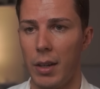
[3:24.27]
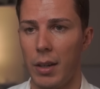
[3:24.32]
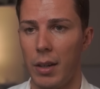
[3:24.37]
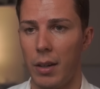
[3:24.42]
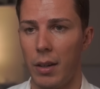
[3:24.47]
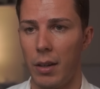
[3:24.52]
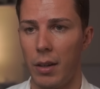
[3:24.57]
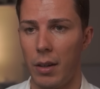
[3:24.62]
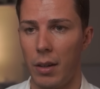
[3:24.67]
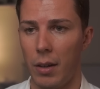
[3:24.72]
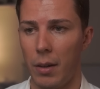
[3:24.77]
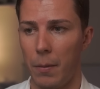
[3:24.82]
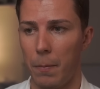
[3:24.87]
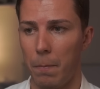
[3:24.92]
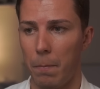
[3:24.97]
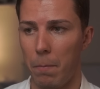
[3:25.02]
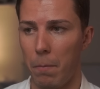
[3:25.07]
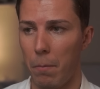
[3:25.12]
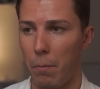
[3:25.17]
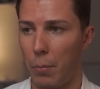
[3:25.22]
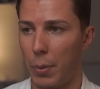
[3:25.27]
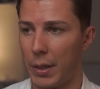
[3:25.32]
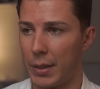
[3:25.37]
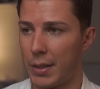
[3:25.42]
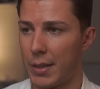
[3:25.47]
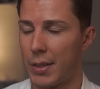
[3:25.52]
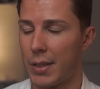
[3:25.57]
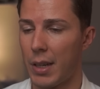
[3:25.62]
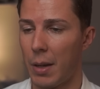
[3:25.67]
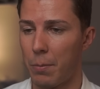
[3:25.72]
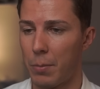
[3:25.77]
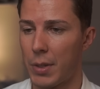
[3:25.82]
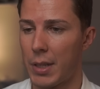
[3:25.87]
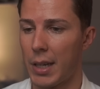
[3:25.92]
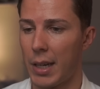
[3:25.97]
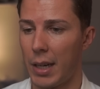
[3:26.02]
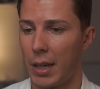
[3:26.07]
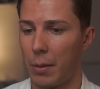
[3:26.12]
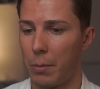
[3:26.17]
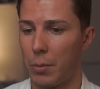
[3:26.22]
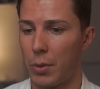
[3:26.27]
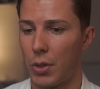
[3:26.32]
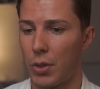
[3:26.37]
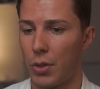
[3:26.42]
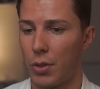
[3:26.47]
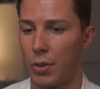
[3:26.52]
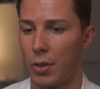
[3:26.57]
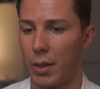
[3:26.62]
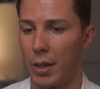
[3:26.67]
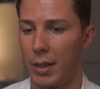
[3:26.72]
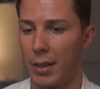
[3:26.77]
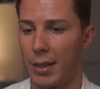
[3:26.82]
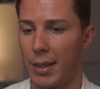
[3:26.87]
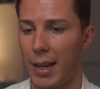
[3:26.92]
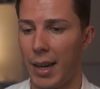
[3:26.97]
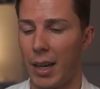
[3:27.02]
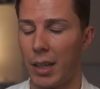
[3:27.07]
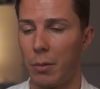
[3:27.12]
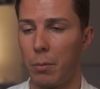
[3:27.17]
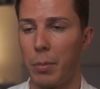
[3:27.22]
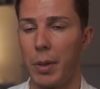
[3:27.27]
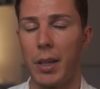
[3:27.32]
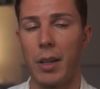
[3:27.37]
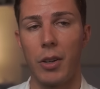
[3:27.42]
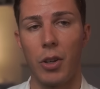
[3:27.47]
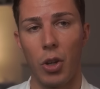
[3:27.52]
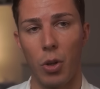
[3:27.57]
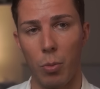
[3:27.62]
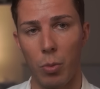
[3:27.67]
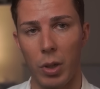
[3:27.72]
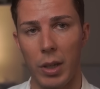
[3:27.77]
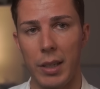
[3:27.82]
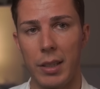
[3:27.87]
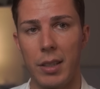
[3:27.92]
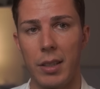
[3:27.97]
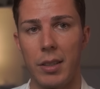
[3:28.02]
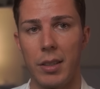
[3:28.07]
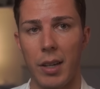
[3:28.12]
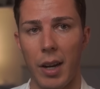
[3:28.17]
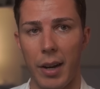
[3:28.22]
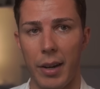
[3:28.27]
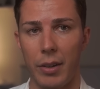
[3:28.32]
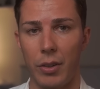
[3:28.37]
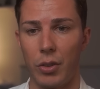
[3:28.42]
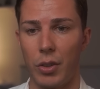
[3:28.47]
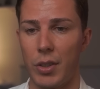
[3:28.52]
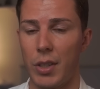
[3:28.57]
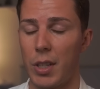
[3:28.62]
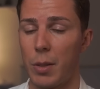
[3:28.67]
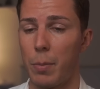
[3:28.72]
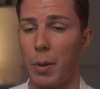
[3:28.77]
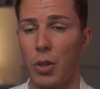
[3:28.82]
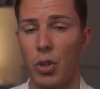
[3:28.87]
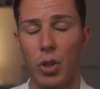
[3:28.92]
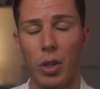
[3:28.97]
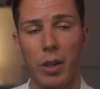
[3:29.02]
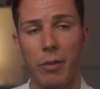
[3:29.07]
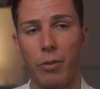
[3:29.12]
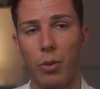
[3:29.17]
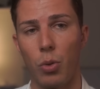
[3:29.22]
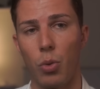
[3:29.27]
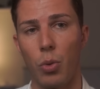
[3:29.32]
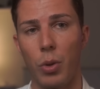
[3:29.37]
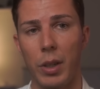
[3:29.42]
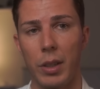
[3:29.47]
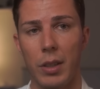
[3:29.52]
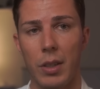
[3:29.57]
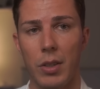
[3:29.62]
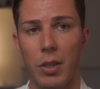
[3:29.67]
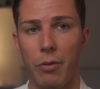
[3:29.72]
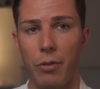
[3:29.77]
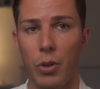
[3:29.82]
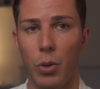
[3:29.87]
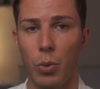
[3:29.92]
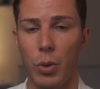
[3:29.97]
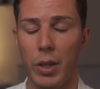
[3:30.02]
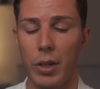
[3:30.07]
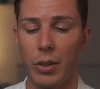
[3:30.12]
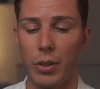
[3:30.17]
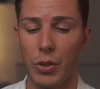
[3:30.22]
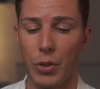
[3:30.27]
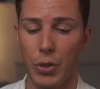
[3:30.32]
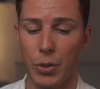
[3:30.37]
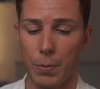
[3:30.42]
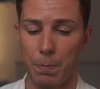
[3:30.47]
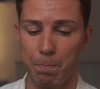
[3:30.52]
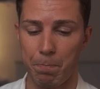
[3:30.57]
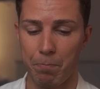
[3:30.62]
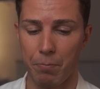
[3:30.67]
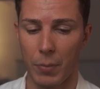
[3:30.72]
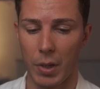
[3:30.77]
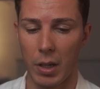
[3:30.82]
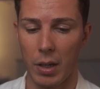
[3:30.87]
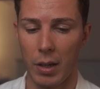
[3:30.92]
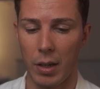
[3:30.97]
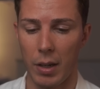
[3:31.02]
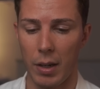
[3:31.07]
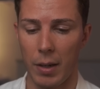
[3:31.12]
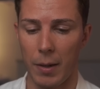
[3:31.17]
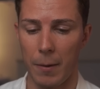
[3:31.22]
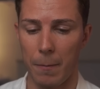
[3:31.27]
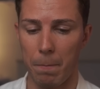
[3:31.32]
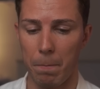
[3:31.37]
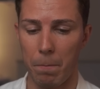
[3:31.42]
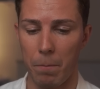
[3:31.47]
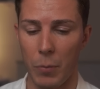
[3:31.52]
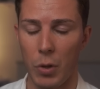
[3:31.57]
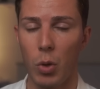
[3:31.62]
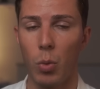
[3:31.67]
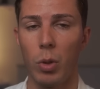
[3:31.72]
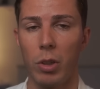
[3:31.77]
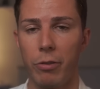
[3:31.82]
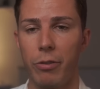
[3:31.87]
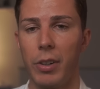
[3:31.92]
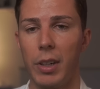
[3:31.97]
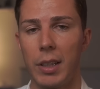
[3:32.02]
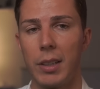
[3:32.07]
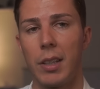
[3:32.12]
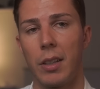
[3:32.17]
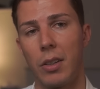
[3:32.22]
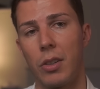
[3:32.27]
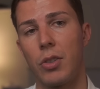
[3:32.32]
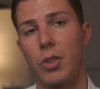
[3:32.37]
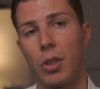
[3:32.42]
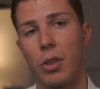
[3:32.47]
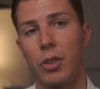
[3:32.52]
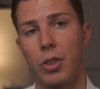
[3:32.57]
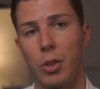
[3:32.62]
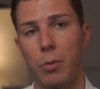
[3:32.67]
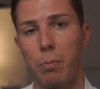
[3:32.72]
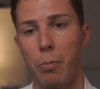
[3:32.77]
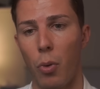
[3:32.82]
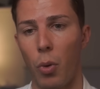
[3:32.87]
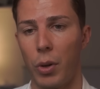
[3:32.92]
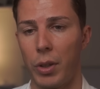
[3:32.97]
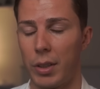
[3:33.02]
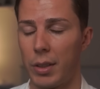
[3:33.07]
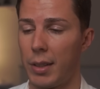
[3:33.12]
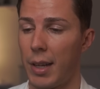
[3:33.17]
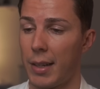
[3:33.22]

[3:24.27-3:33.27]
But sometimes it can be accumulated tiredness, especially if you're doing this a few years. You will feel it at a certain point.